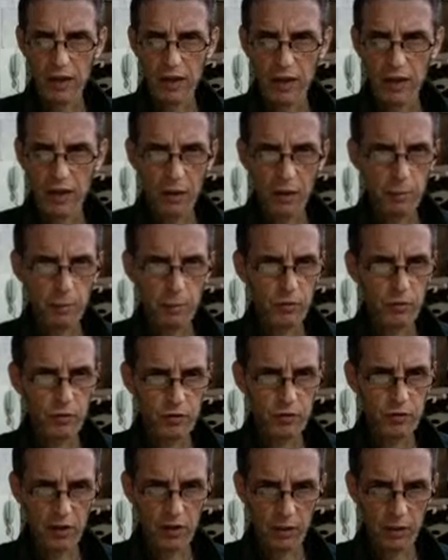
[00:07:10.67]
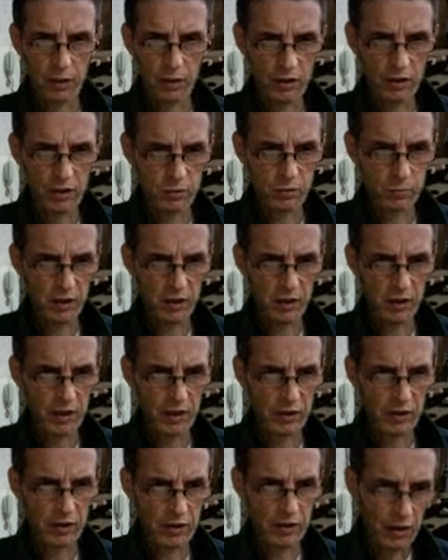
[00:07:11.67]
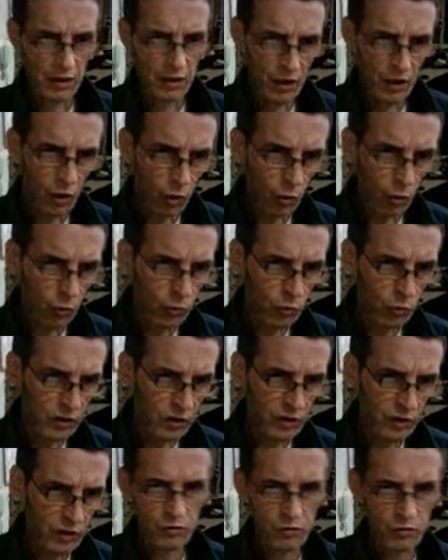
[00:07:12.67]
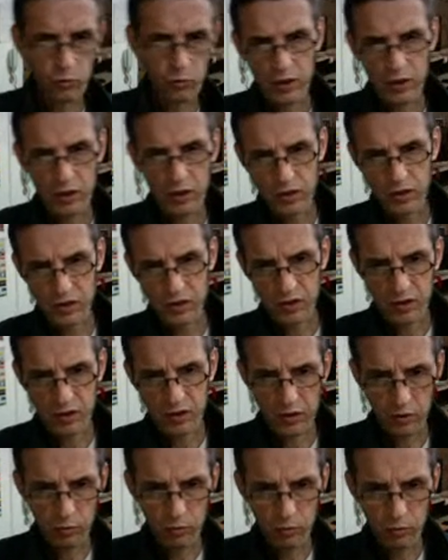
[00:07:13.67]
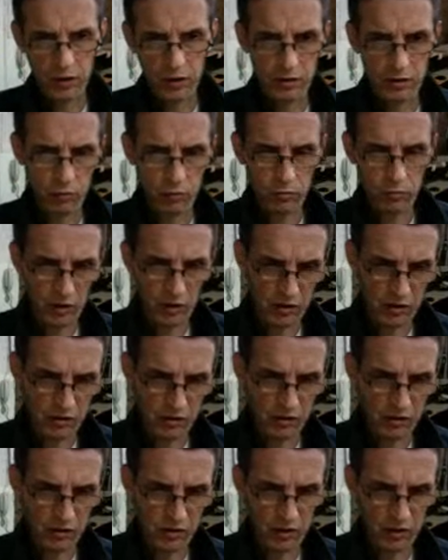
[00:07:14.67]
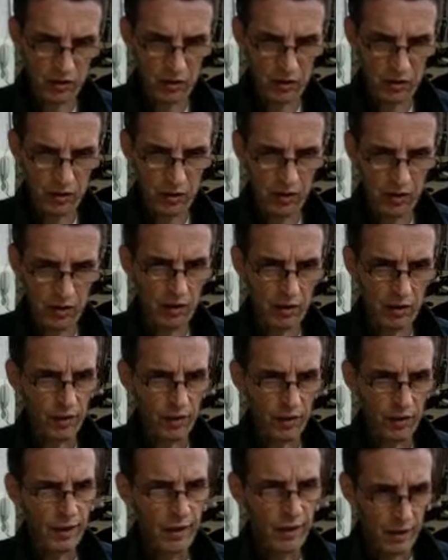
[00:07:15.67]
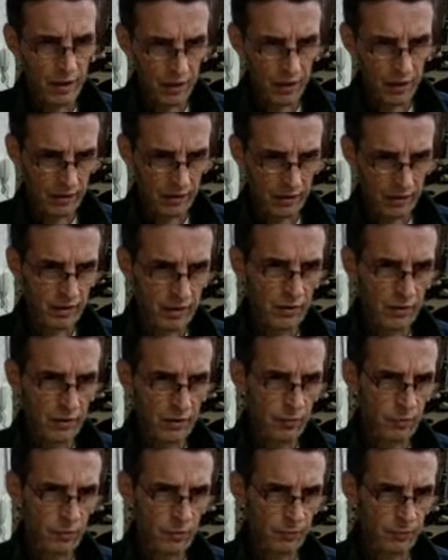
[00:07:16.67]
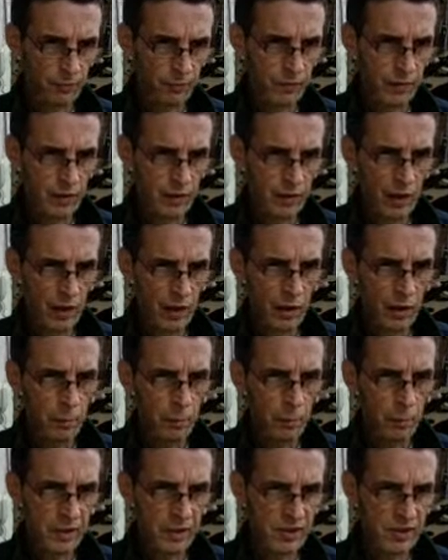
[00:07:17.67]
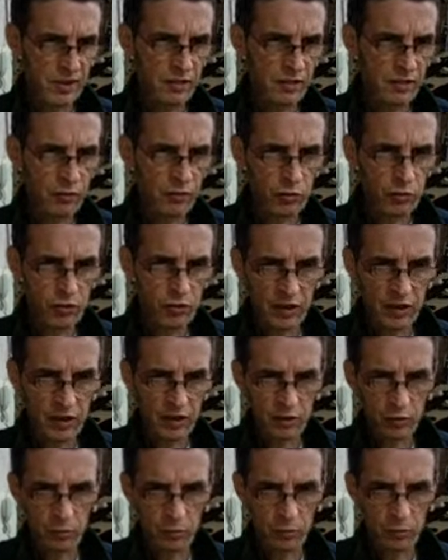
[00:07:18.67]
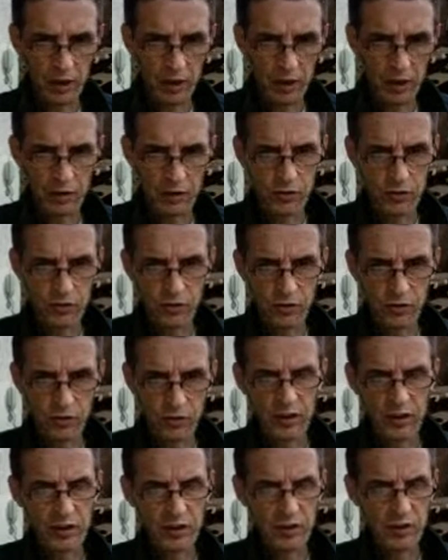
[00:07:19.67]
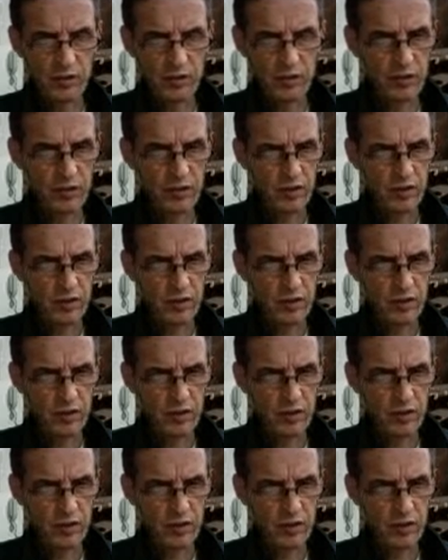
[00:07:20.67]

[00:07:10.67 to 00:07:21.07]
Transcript: about the drag marks pattern, old earth crust, new earth crust, and the passive continental margins,